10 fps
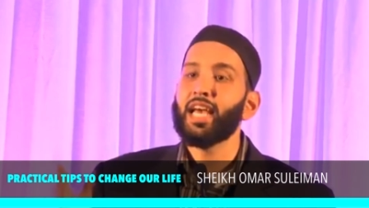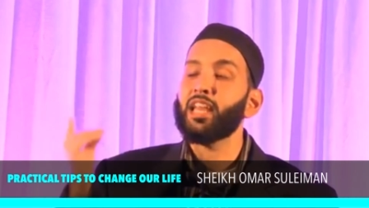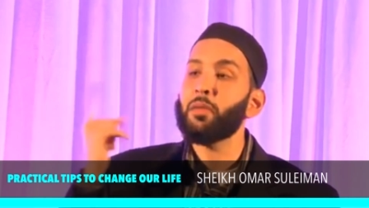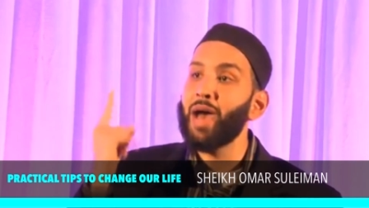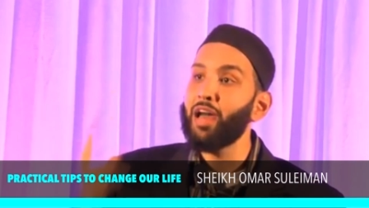
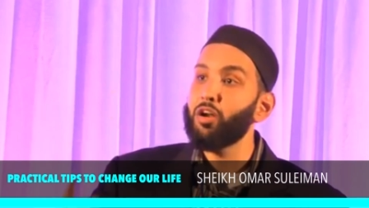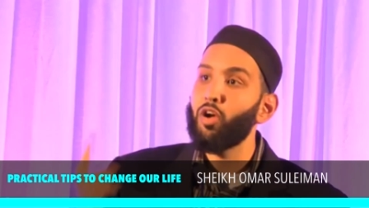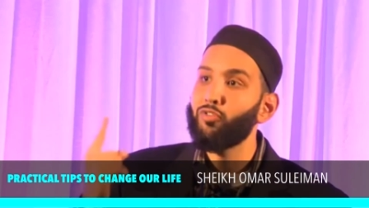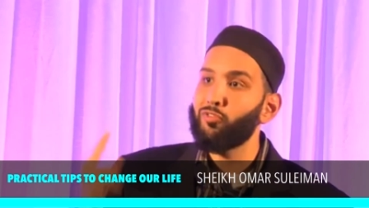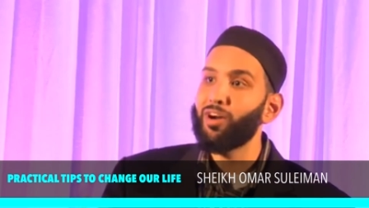In a matter
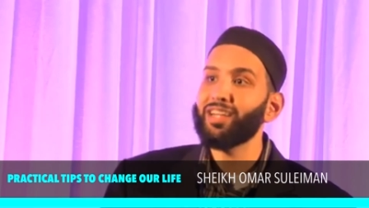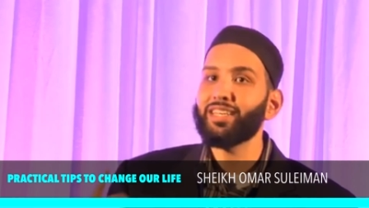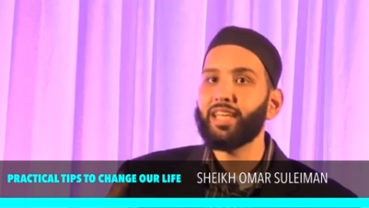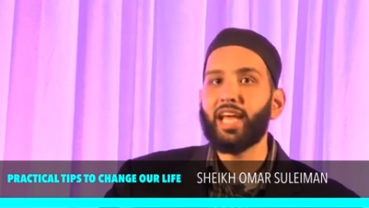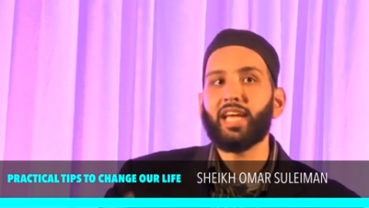of
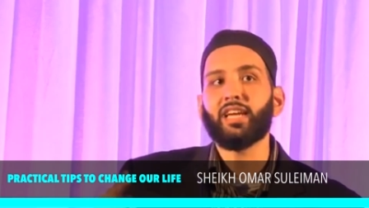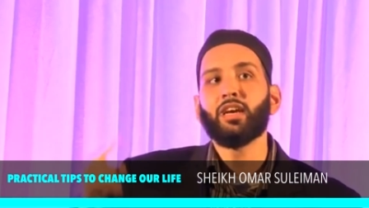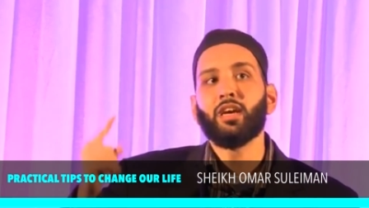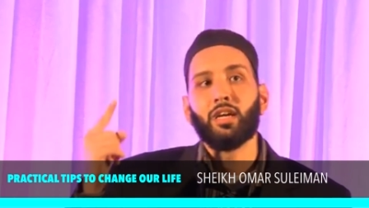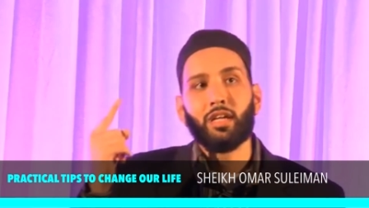one day,
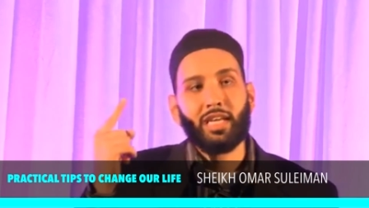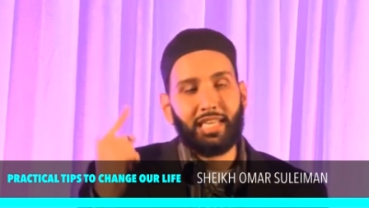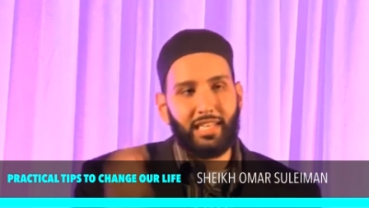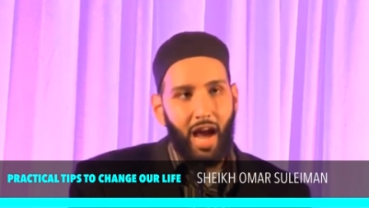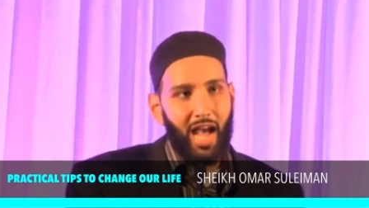
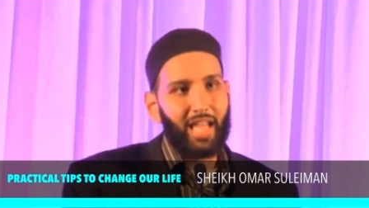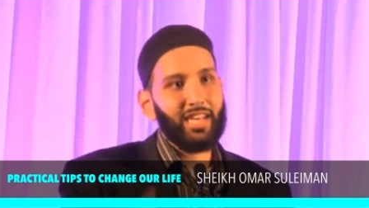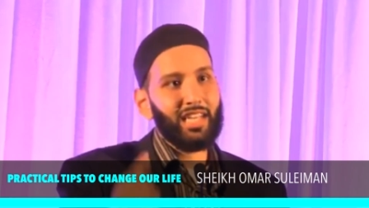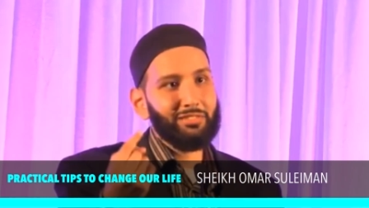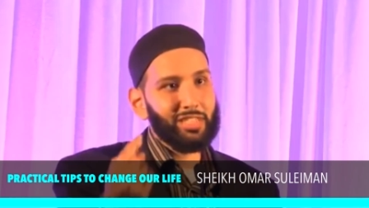he died
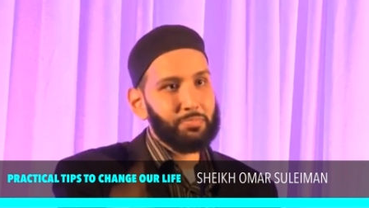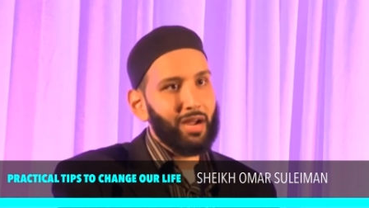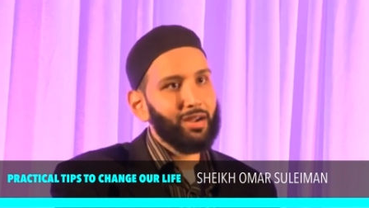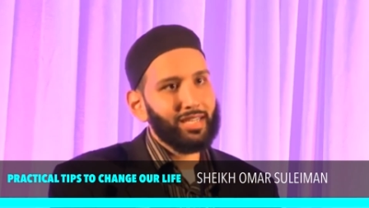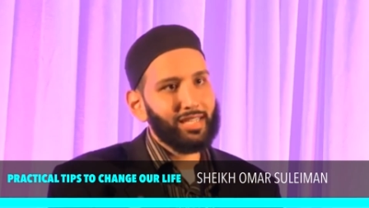and he was
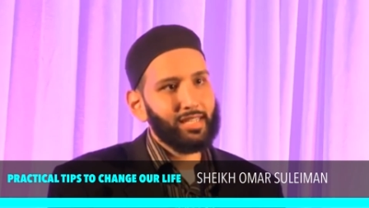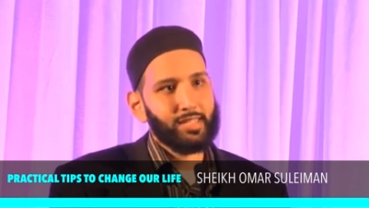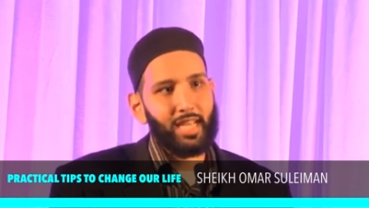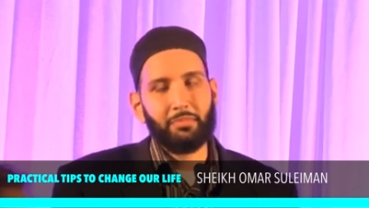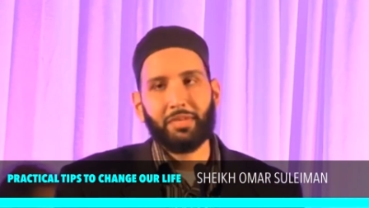buried in the
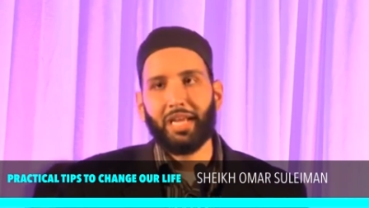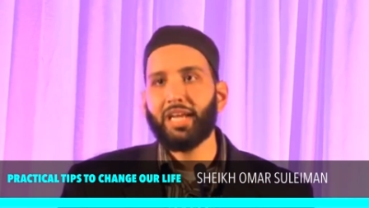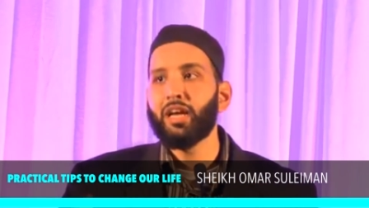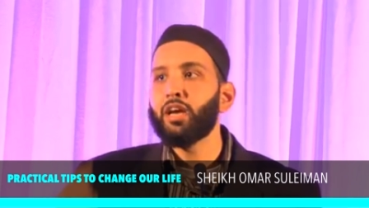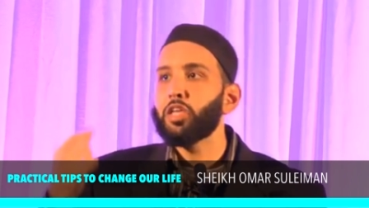same
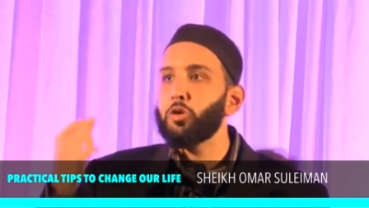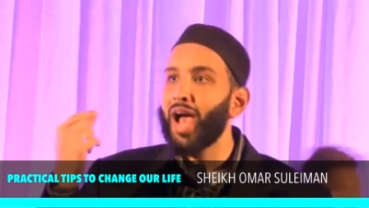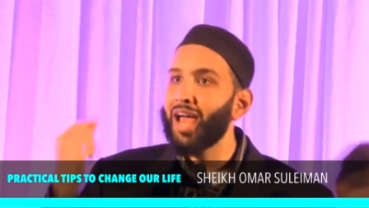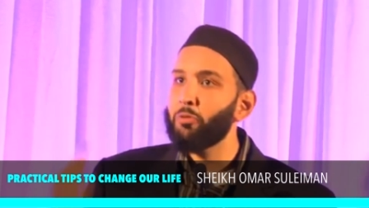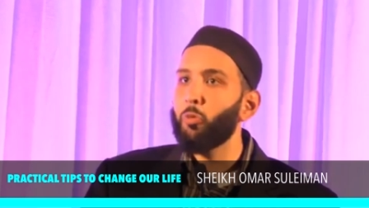day. You
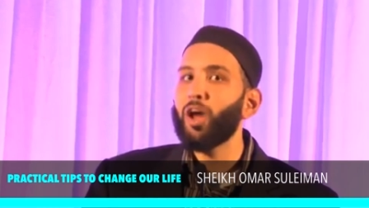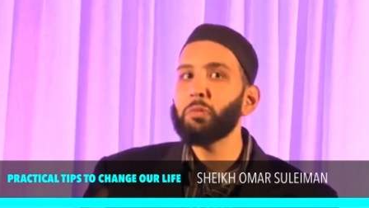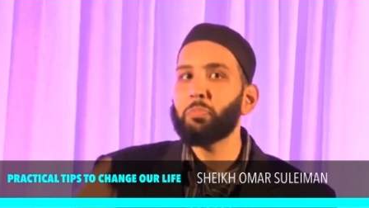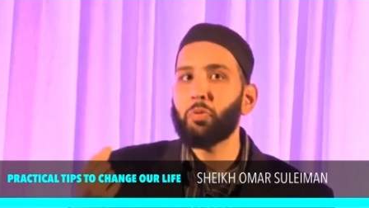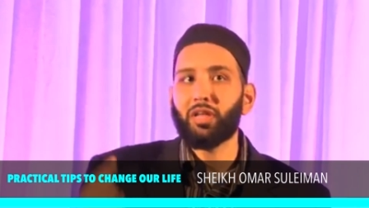had
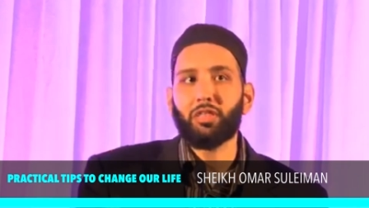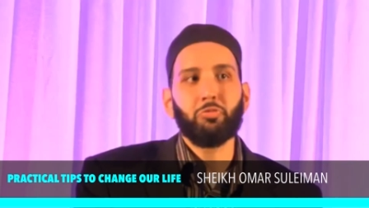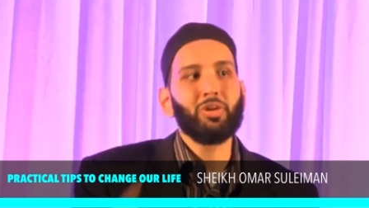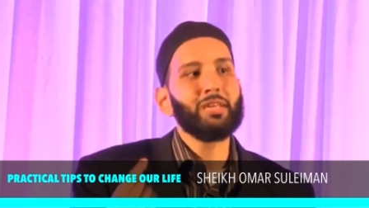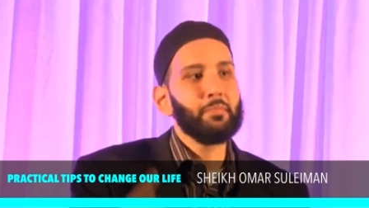
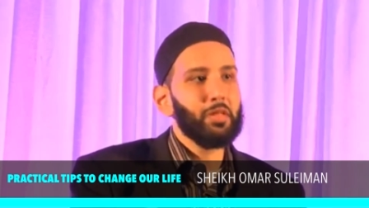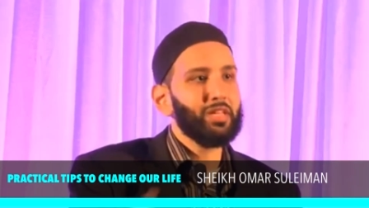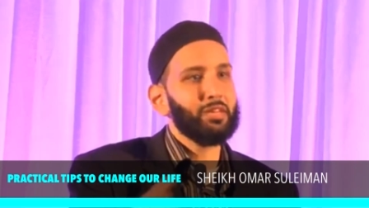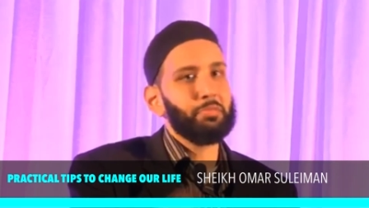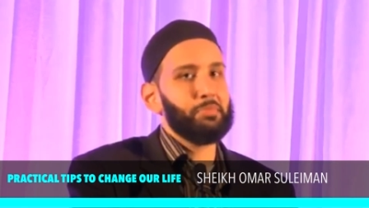1.3
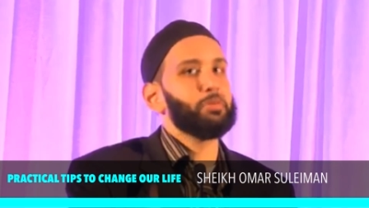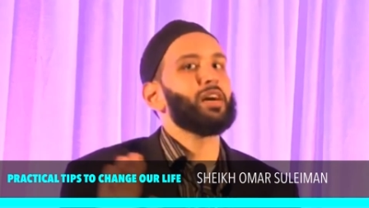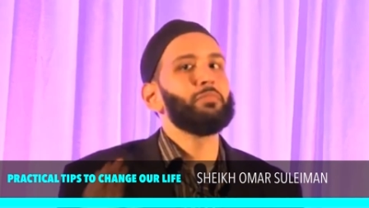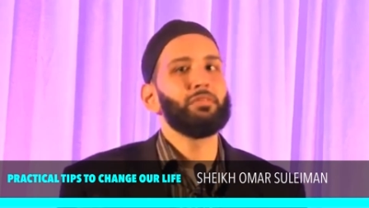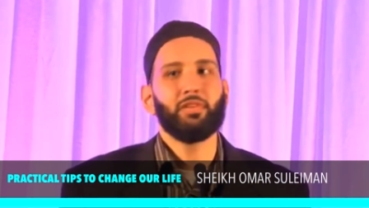million people
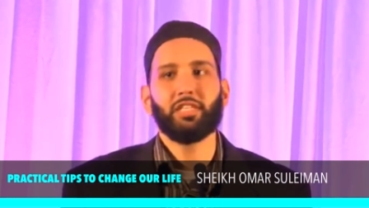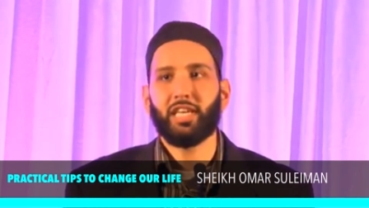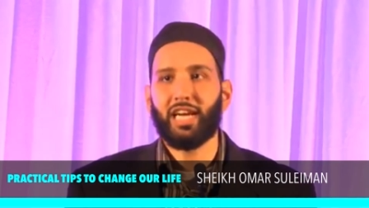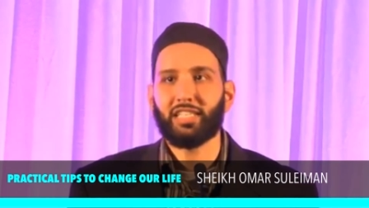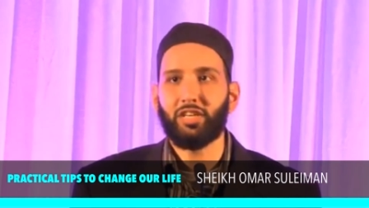come and pray
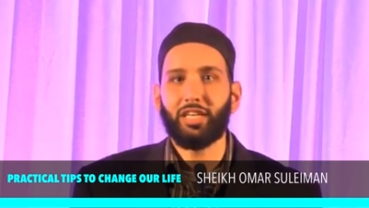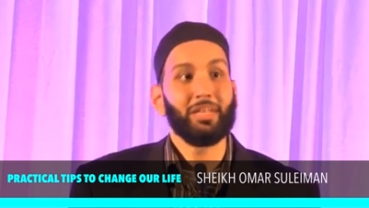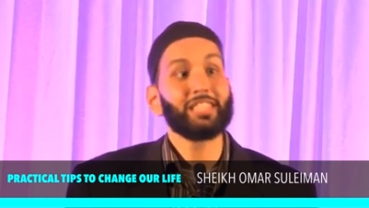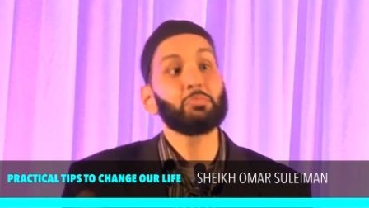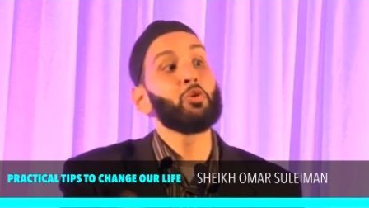janazah on him.
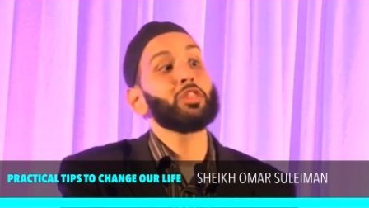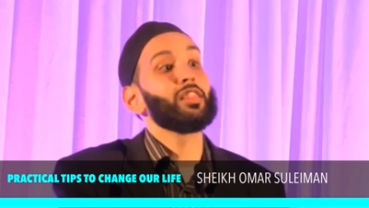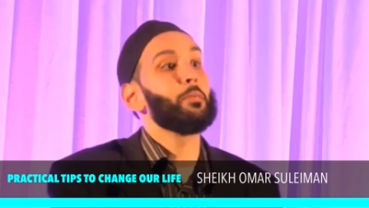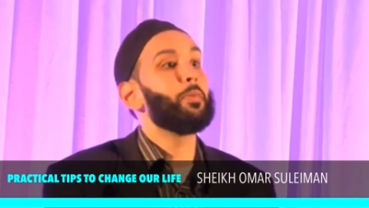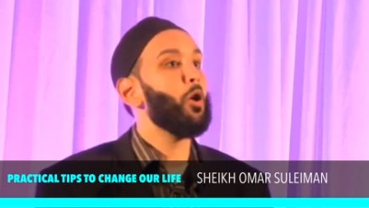That's more
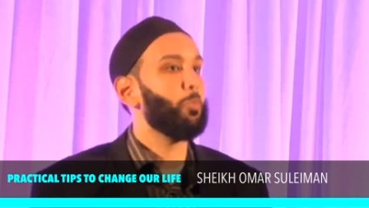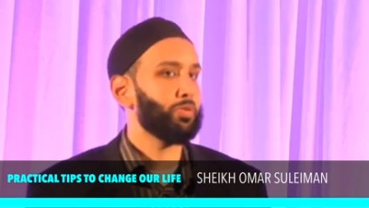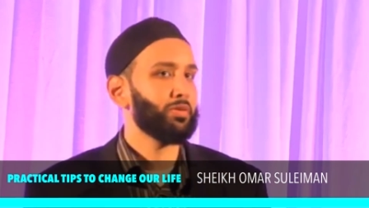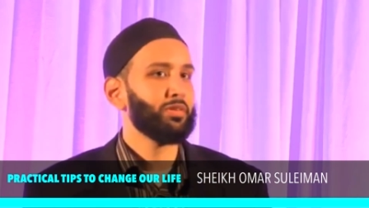than the Pope,